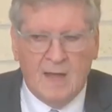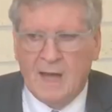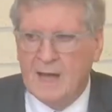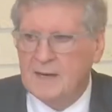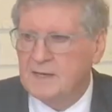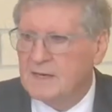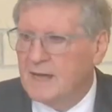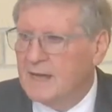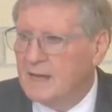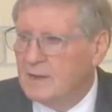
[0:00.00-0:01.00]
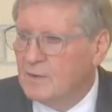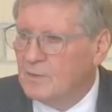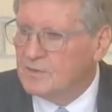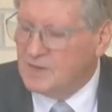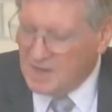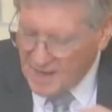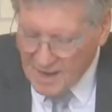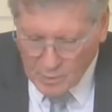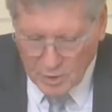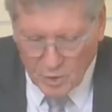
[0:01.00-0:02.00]
And today,
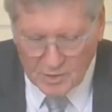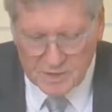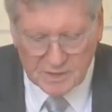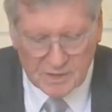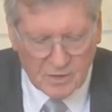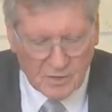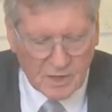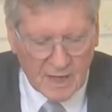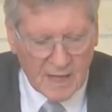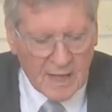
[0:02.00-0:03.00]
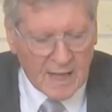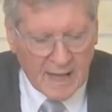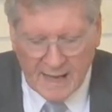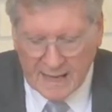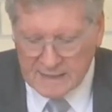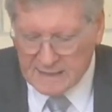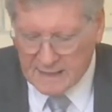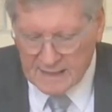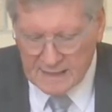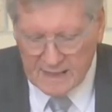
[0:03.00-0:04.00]
we're going to look
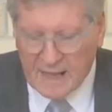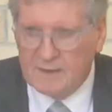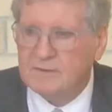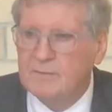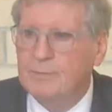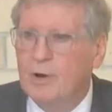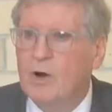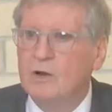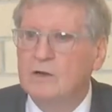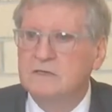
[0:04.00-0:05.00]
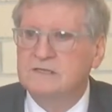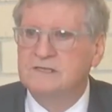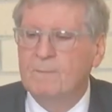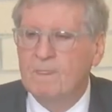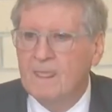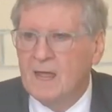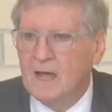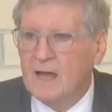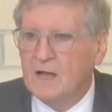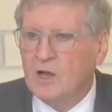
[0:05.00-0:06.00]
at Paul's
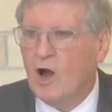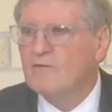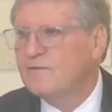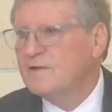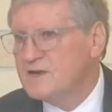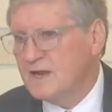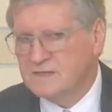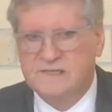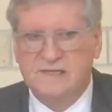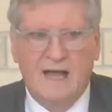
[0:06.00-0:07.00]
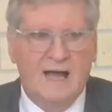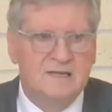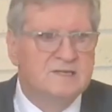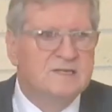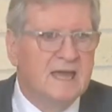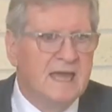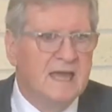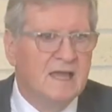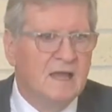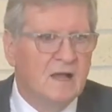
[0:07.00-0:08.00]
confidence as
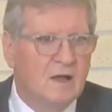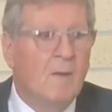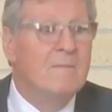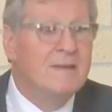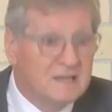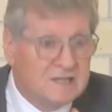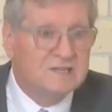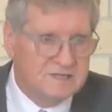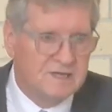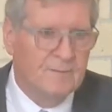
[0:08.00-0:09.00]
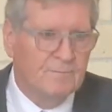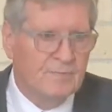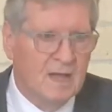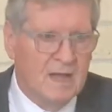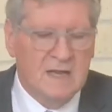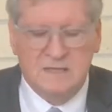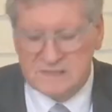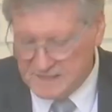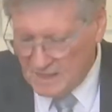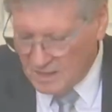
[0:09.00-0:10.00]
he commits
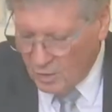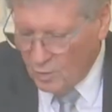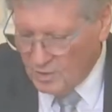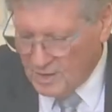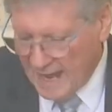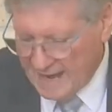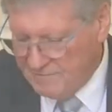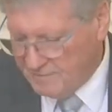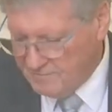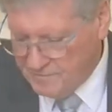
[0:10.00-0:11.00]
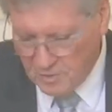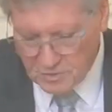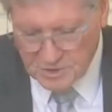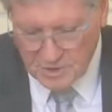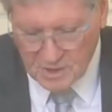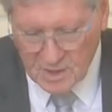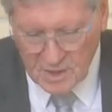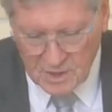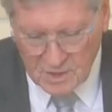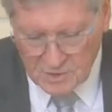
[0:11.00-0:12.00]
his whole life and future
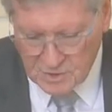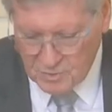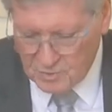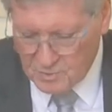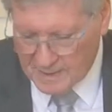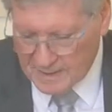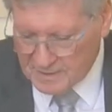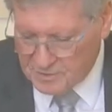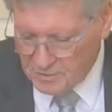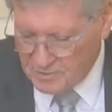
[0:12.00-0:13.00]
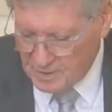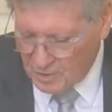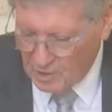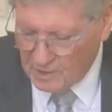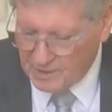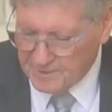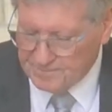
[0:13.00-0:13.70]
to the Lord.